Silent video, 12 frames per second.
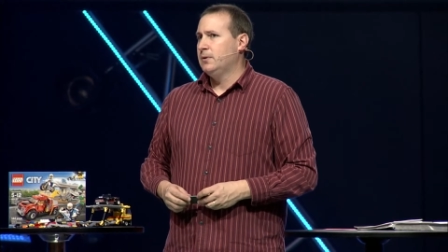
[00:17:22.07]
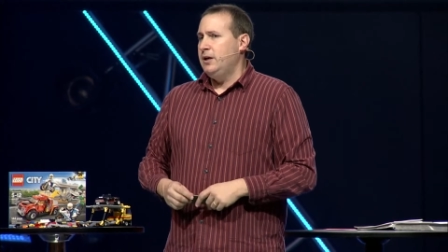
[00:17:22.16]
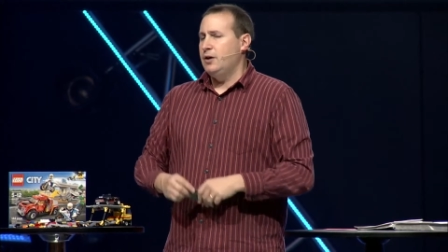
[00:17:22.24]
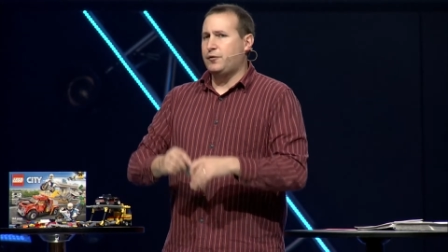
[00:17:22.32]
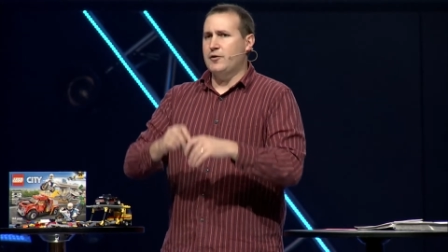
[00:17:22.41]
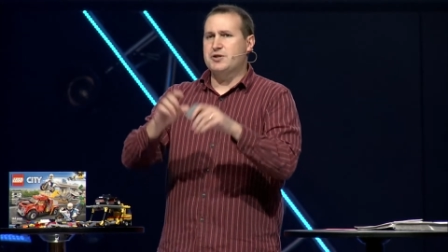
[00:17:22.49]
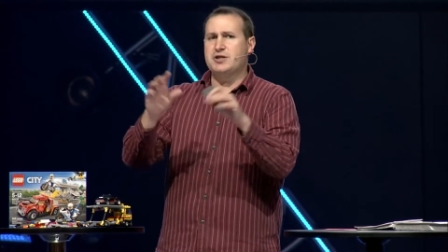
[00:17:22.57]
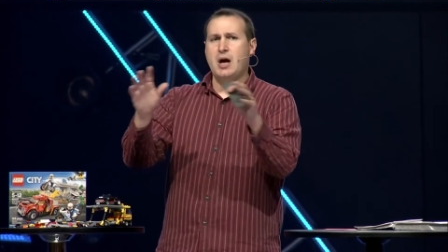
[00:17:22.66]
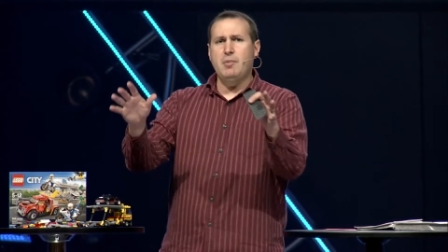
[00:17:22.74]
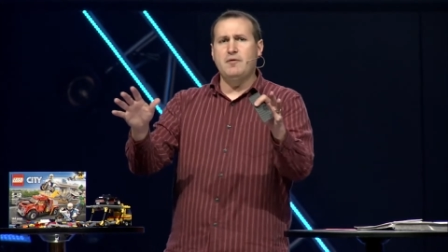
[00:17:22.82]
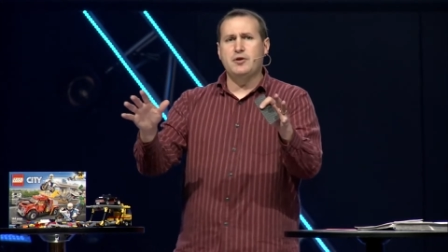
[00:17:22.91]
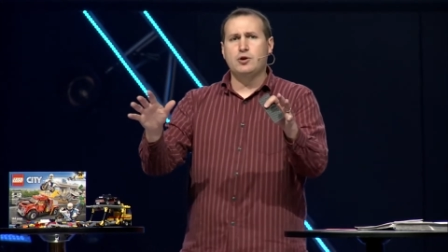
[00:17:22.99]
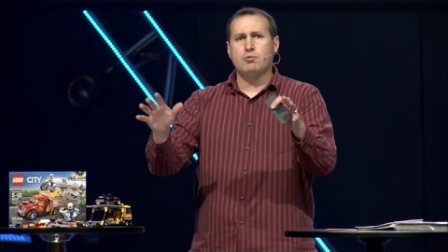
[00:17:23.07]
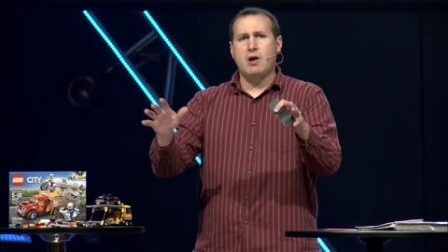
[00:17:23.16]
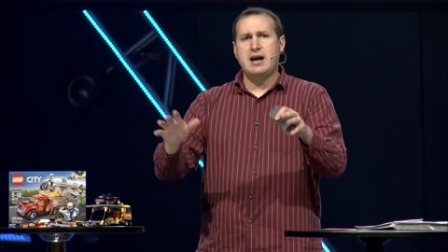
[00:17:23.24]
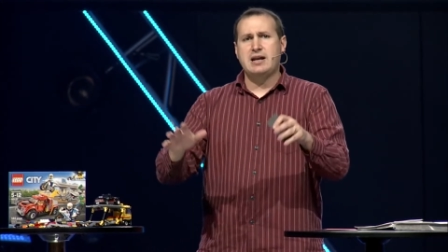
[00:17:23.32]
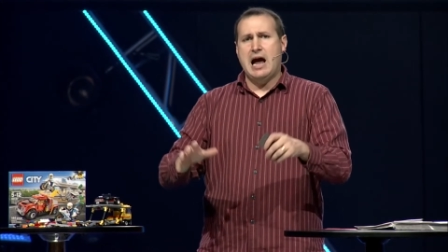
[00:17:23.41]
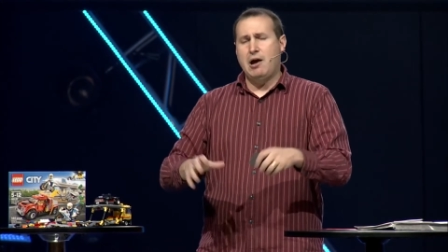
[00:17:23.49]
And for some of you
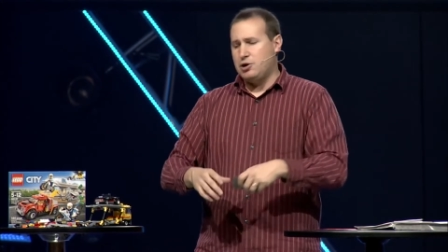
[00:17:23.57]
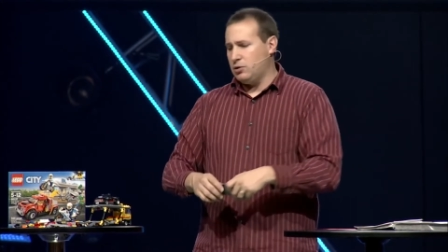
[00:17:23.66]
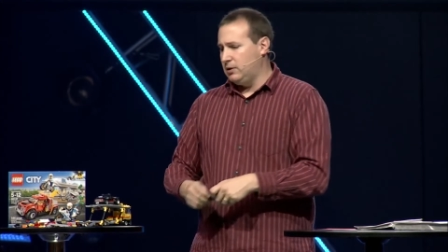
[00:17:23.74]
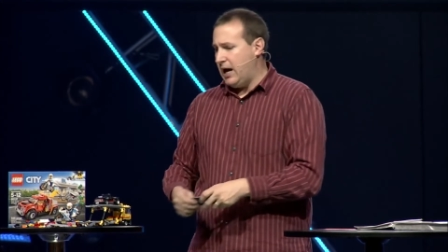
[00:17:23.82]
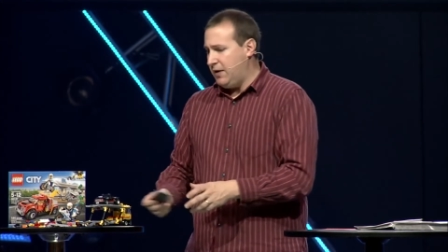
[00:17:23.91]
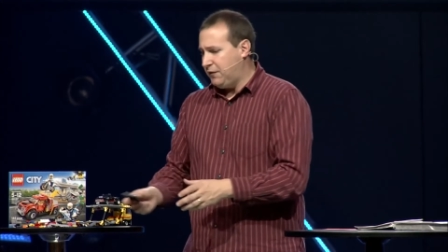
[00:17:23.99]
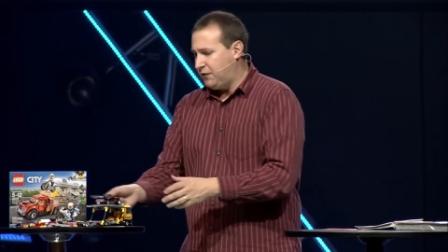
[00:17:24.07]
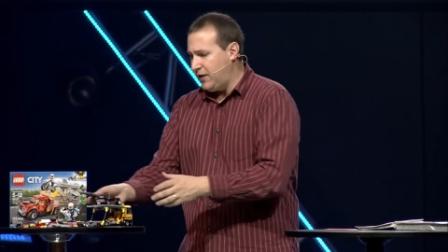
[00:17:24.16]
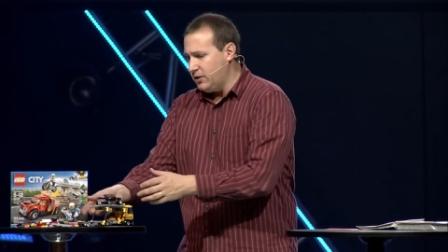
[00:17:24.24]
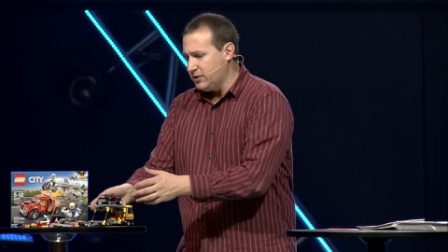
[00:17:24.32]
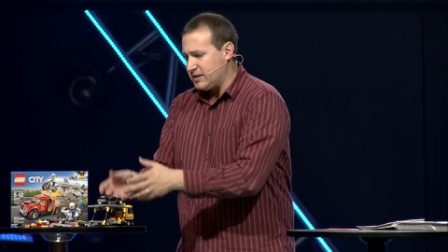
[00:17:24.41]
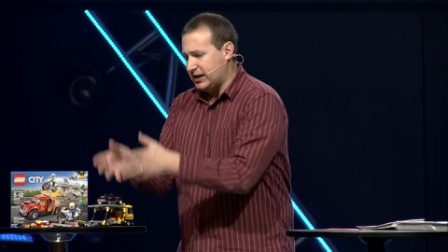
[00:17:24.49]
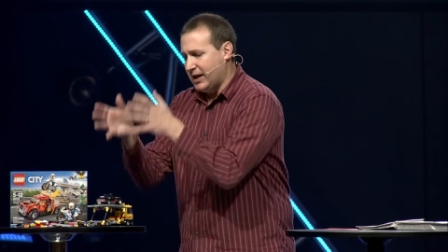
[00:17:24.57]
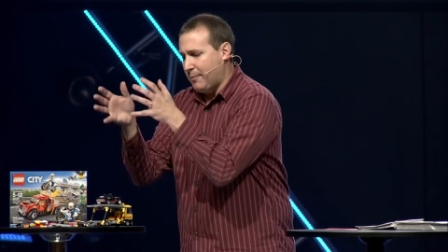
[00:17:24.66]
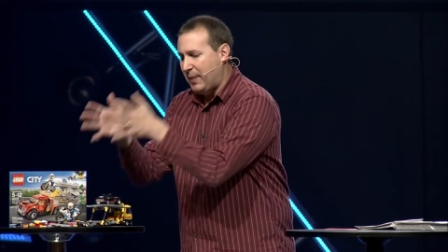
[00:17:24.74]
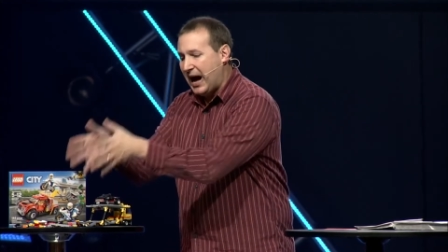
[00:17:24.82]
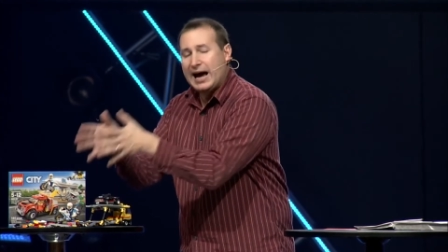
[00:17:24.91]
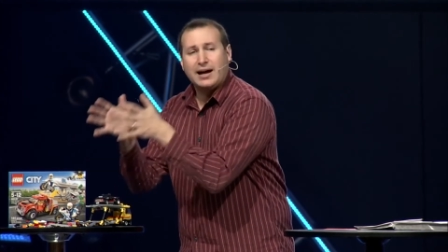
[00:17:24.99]
right now, your life feels like a
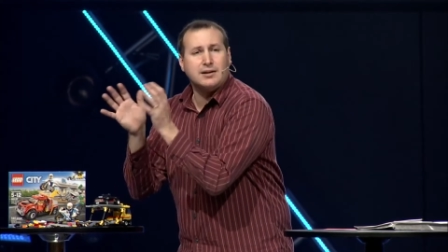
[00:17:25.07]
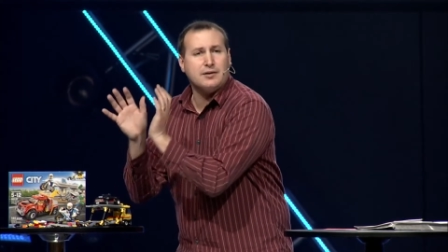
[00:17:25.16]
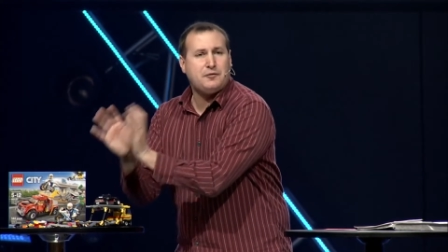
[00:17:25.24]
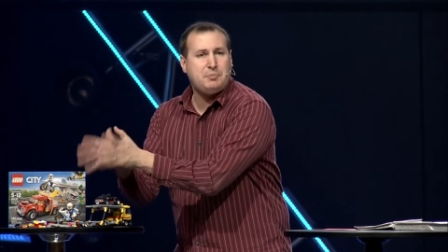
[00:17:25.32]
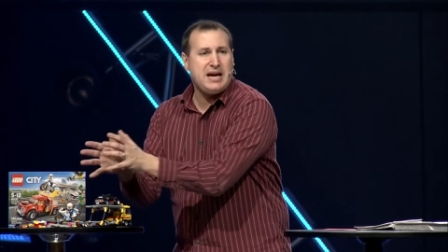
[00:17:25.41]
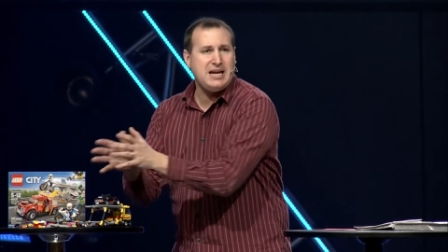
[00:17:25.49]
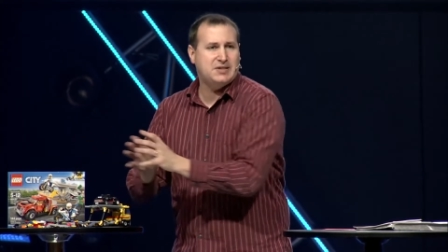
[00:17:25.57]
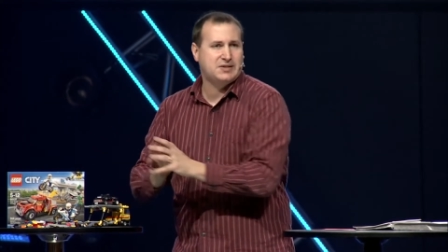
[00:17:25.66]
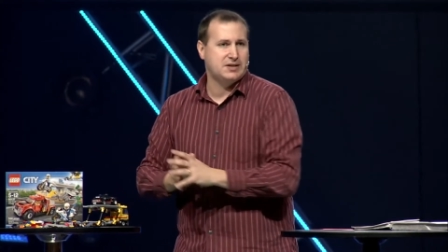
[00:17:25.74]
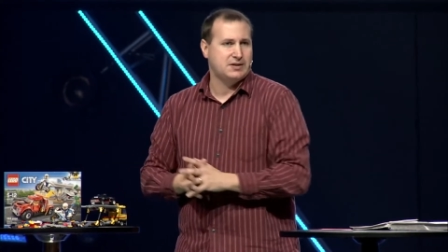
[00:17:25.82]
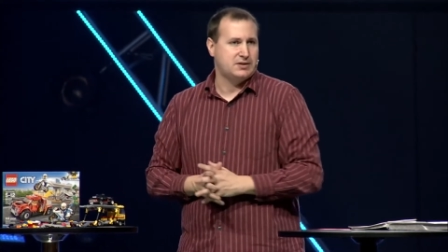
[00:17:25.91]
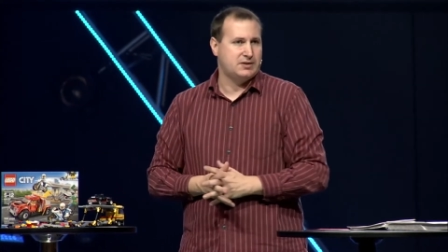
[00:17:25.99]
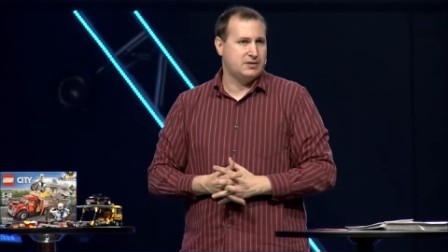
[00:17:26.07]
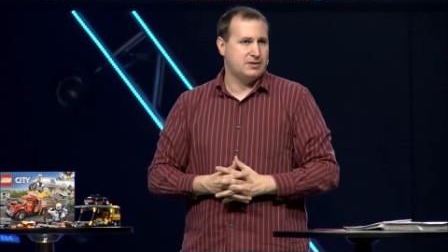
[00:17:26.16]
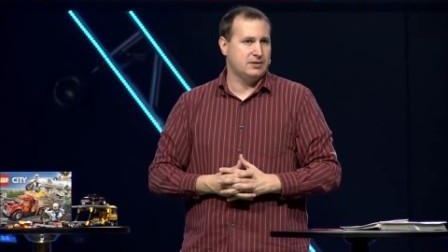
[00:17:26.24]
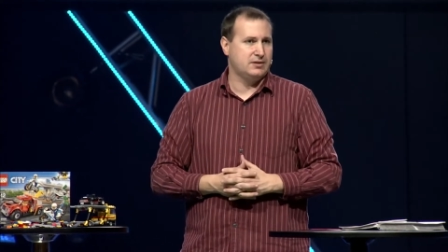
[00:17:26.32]
pile of pieces